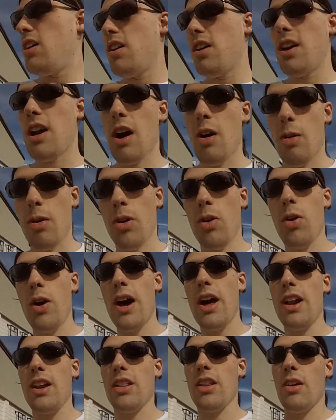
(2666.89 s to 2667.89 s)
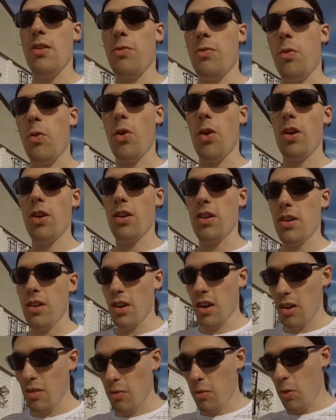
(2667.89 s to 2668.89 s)
Now we're going heading there for
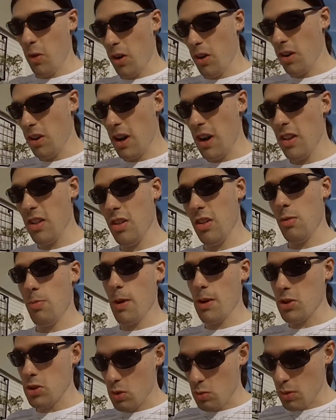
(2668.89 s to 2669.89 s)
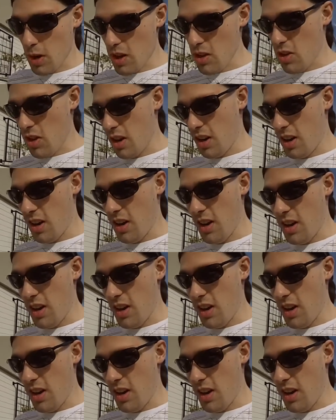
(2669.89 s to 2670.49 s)
uh, for another special reason.